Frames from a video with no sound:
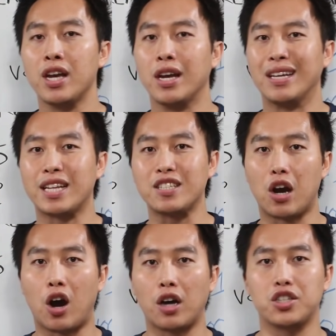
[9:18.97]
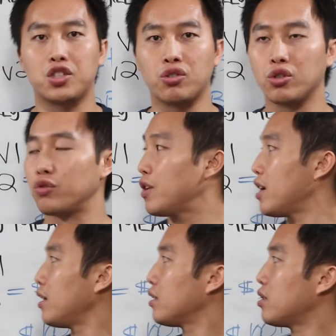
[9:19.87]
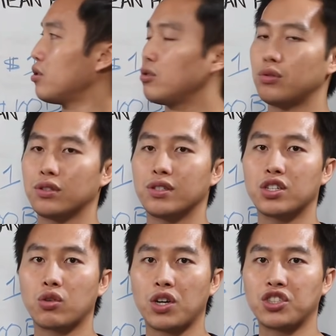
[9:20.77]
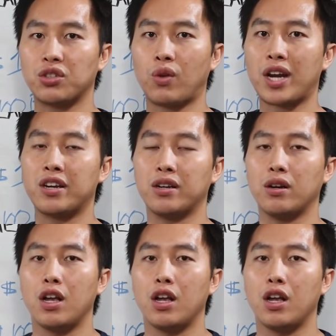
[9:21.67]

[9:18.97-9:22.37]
And that's the honest truth to this question right here.